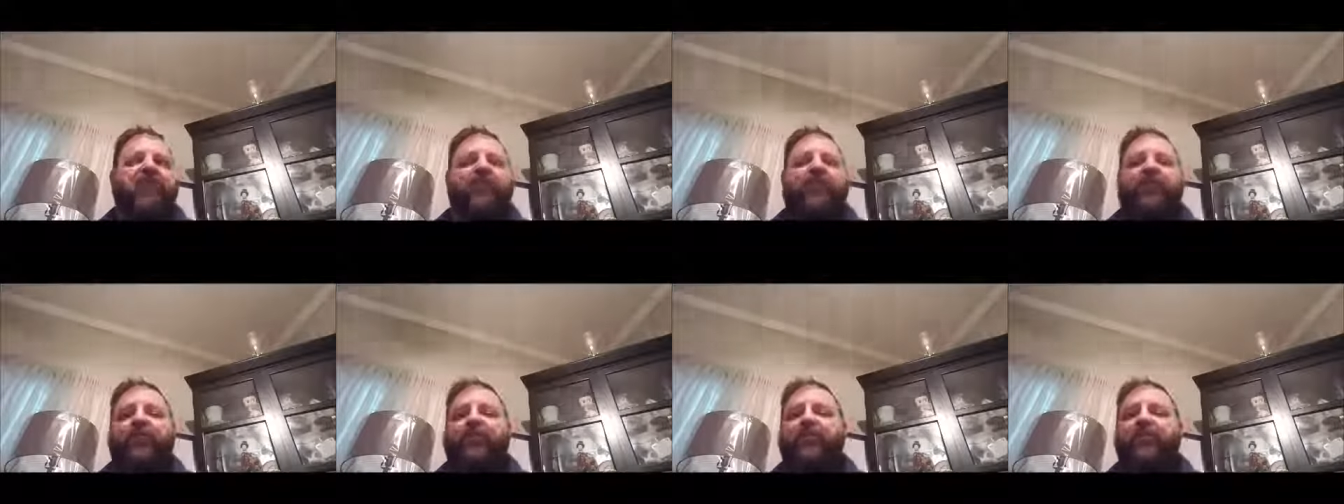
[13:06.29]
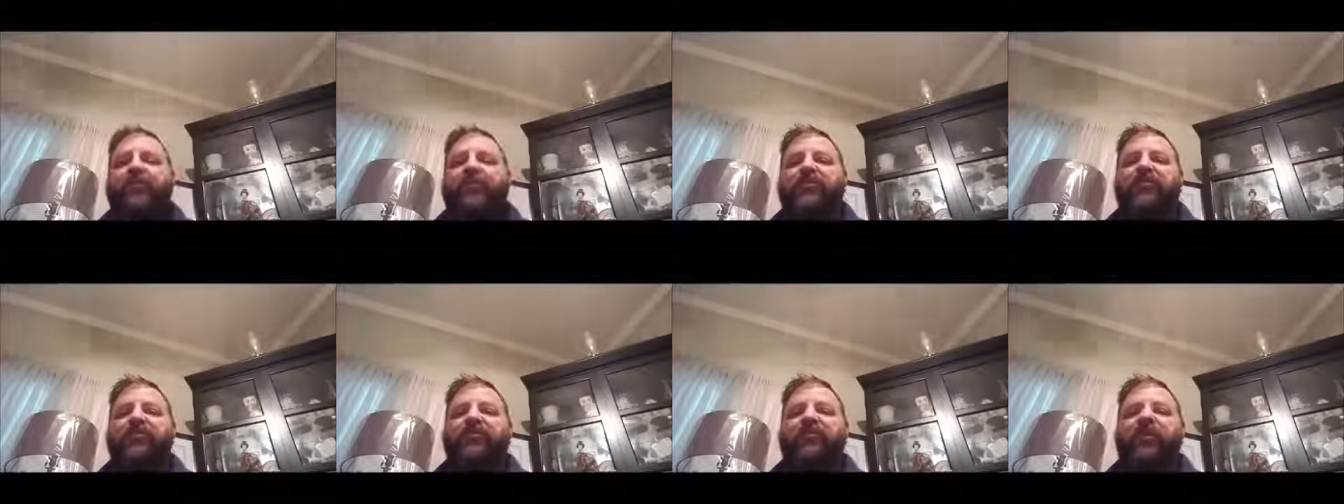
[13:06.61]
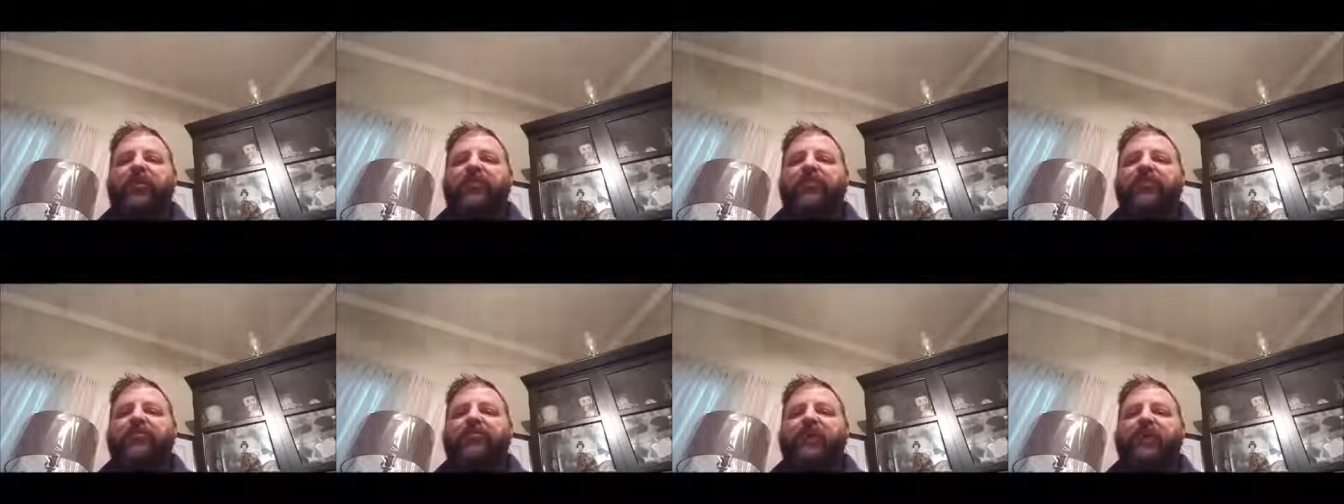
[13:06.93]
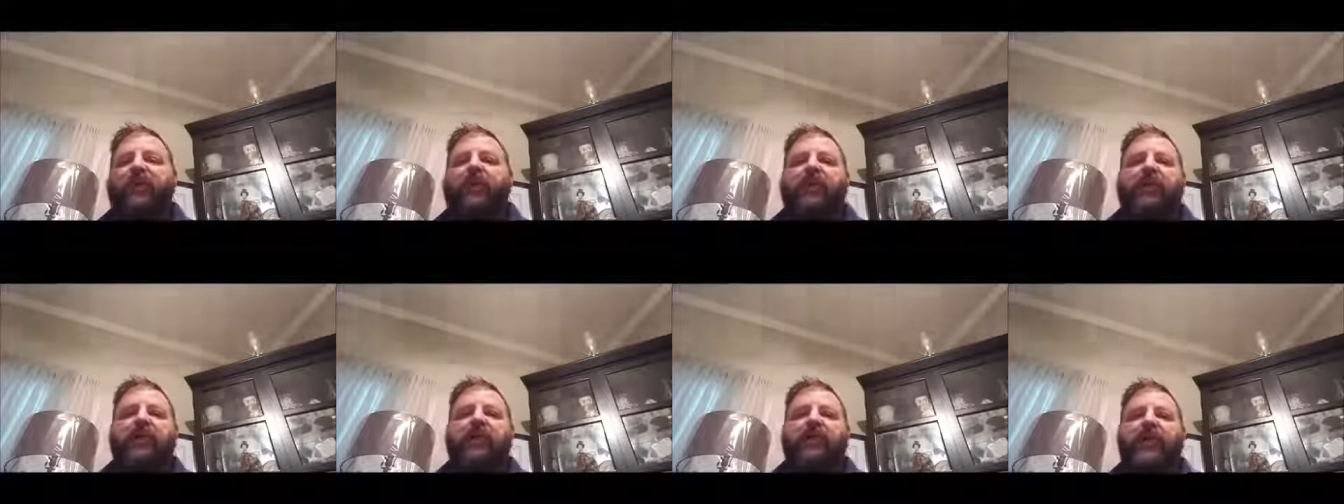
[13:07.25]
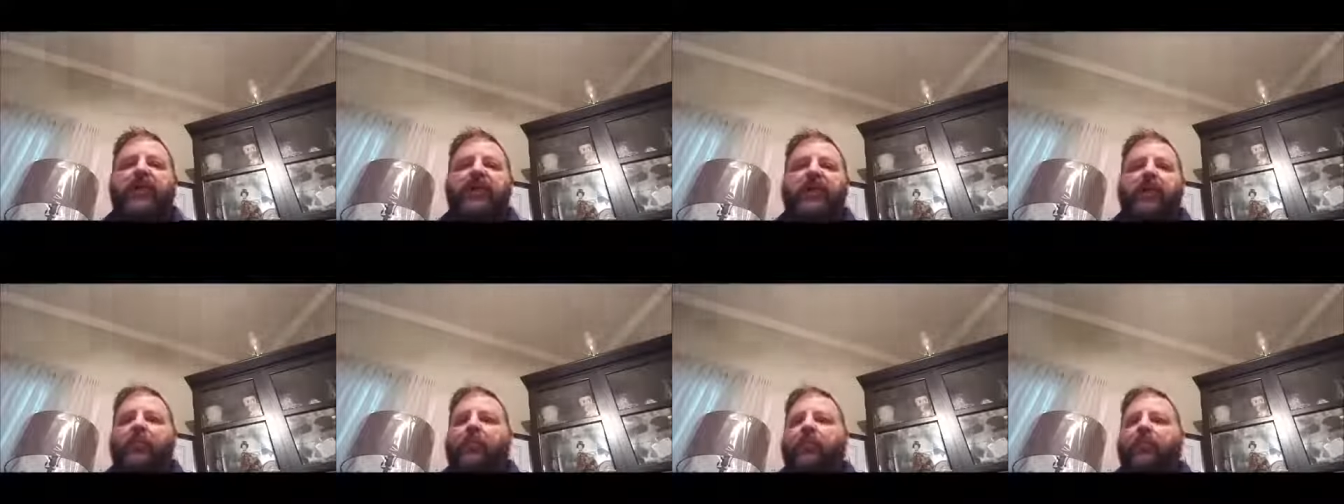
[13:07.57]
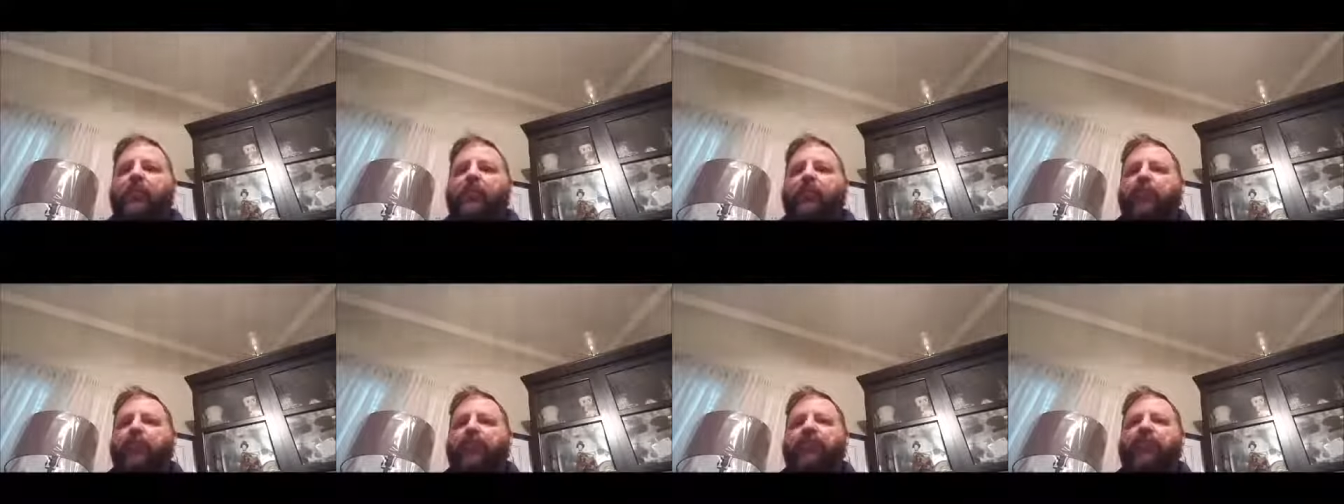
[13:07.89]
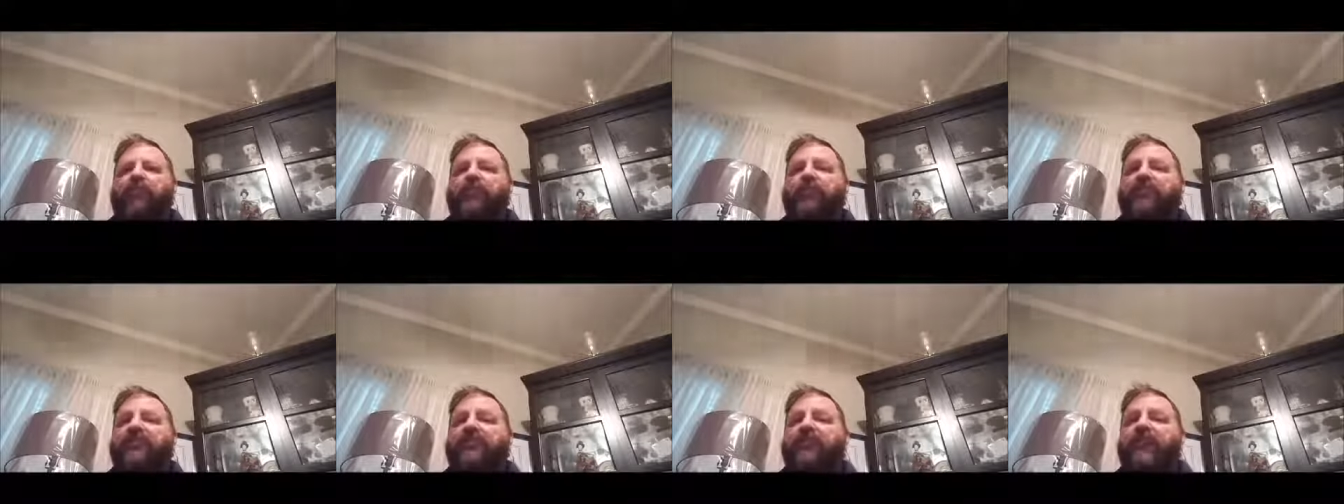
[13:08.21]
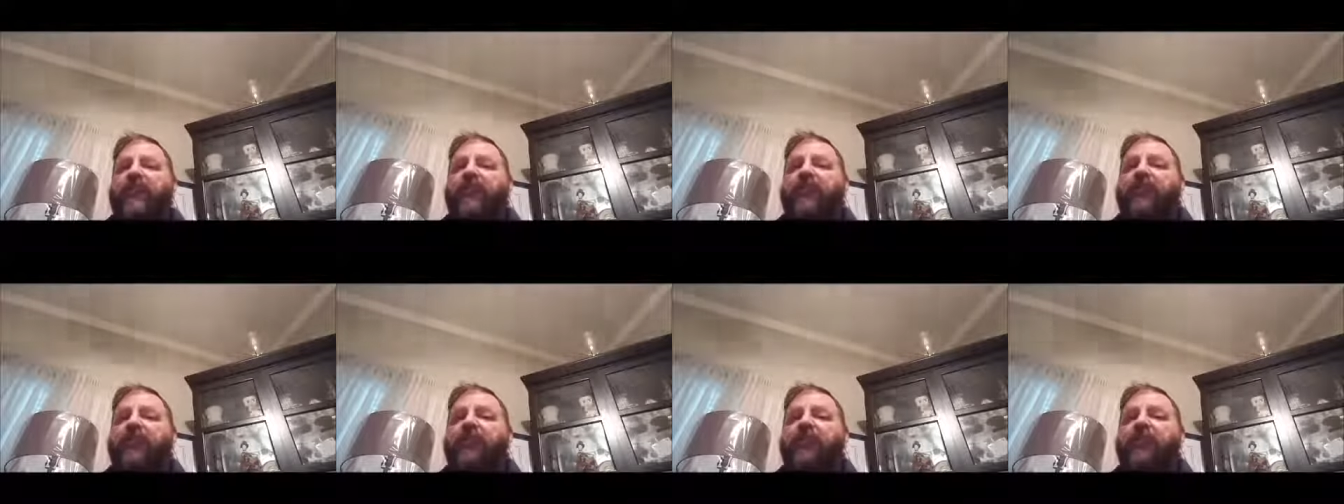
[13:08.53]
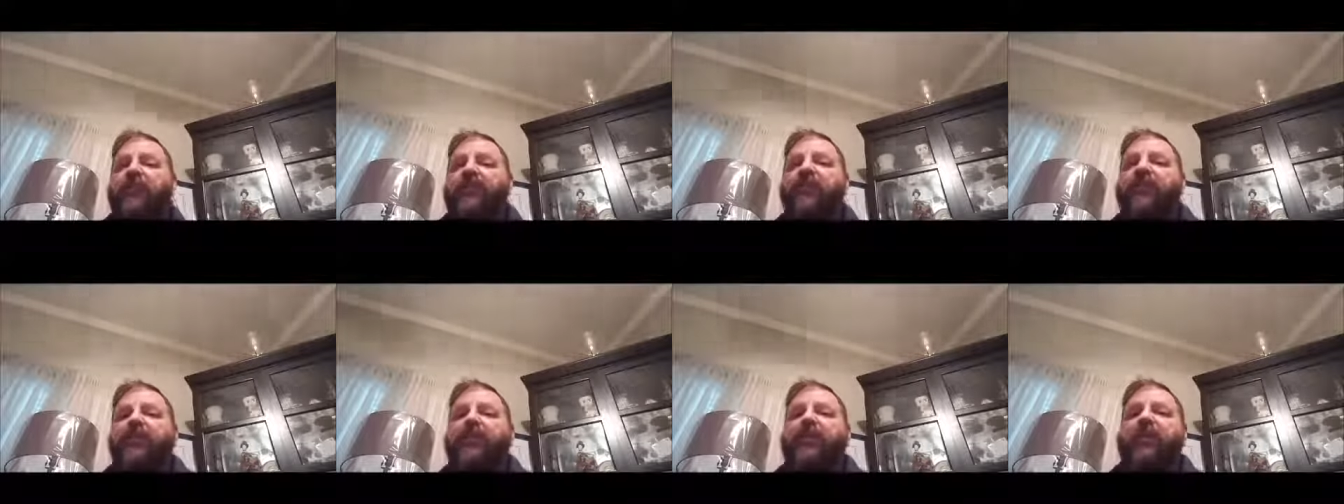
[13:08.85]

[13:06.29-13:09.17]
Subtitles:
they've already been to your website, maybe only for a second,